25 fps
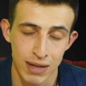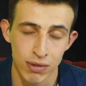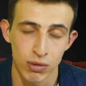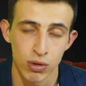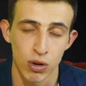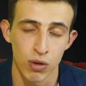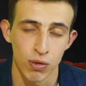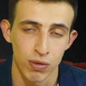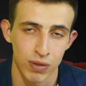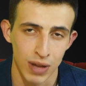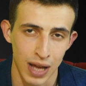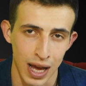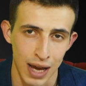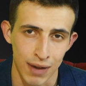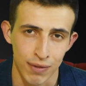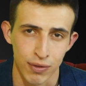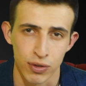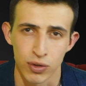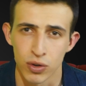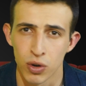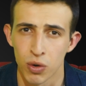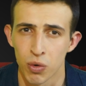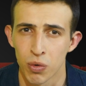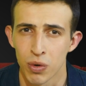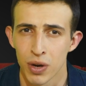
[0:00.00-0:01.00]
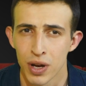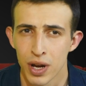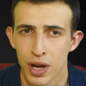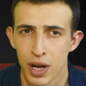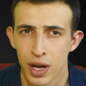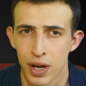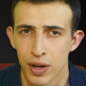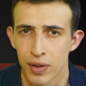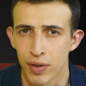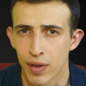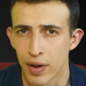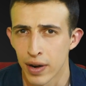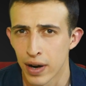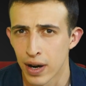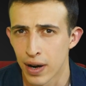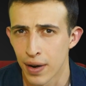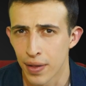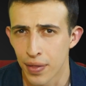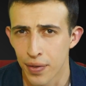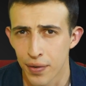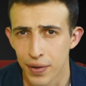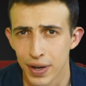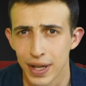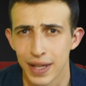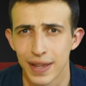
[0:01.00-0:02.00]
level of life. There are
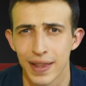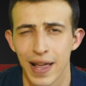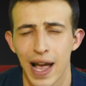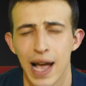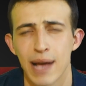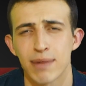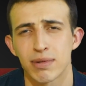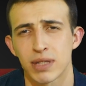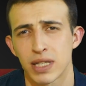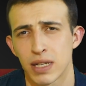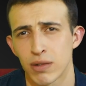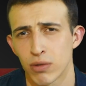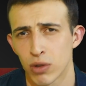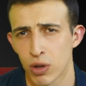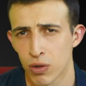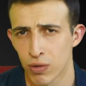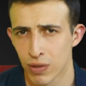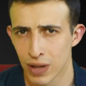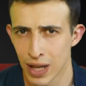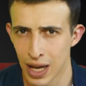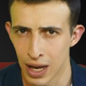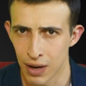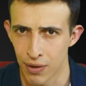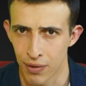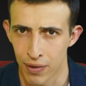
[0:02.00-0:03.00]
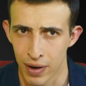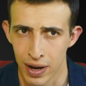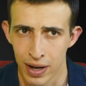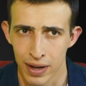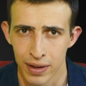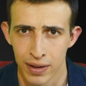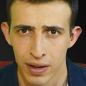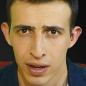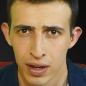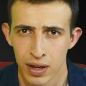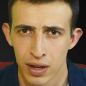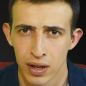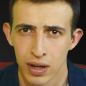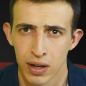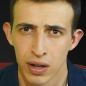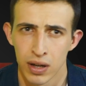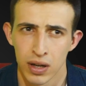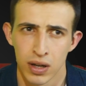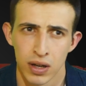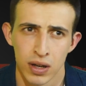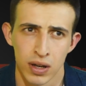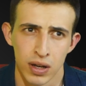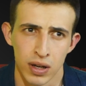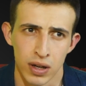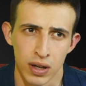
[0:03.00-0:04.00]
three types level of life, right?
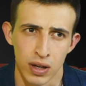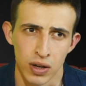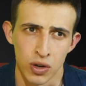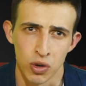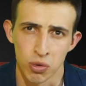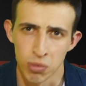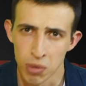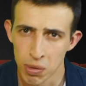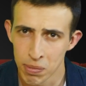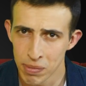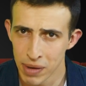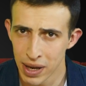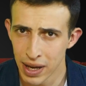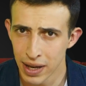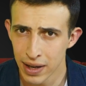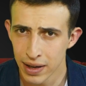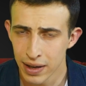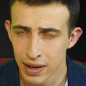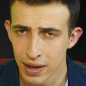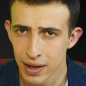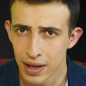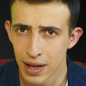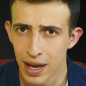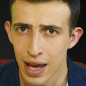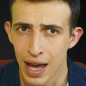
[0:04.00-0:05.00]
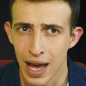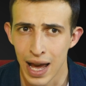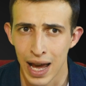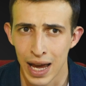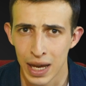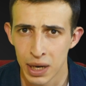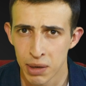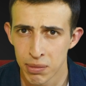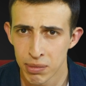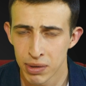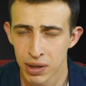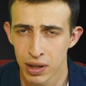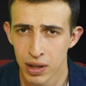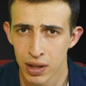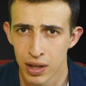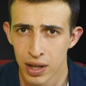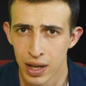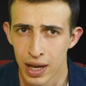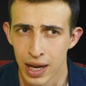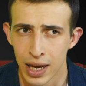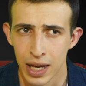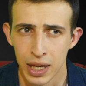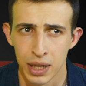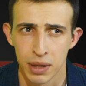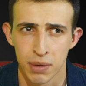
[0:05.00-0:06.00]
Human being, animal,
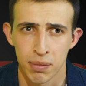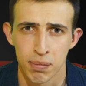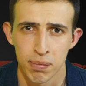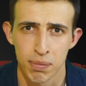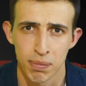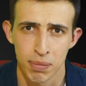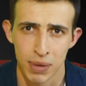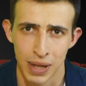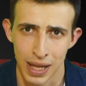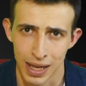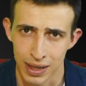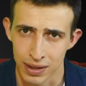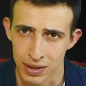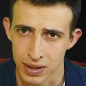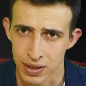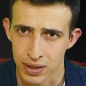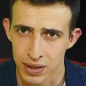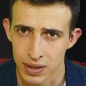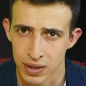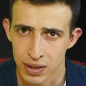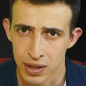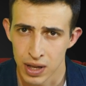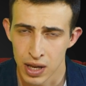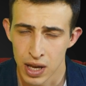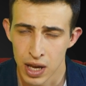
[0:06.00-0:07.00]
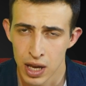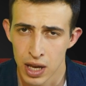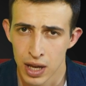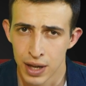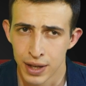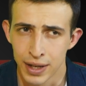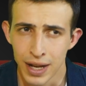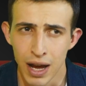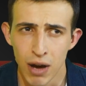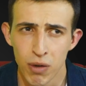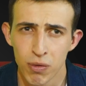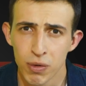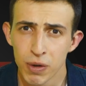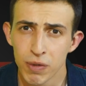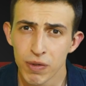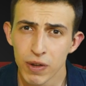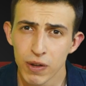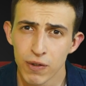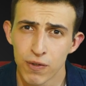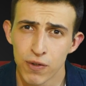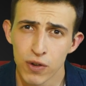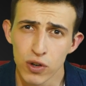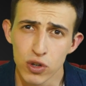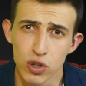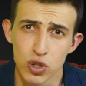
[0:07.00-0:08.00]
and plants. Now we
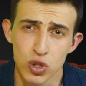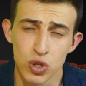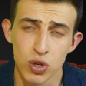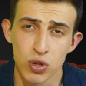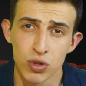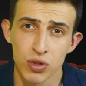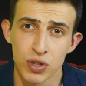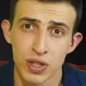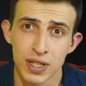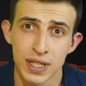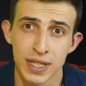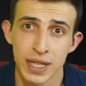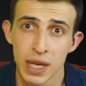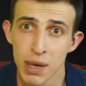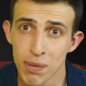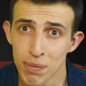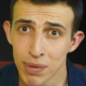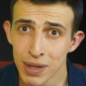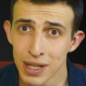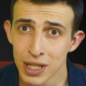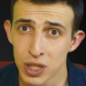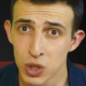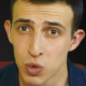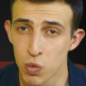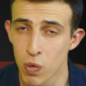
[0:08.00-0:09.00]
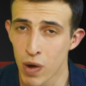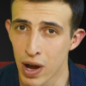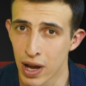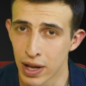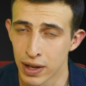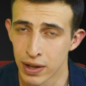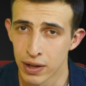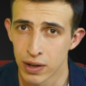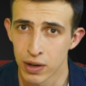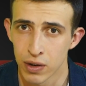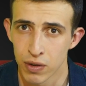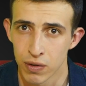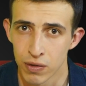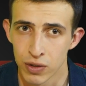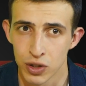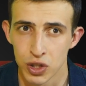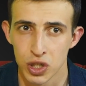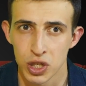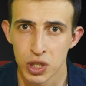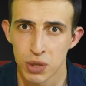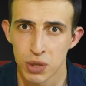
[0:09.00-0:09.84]
will focus on the simplest one, which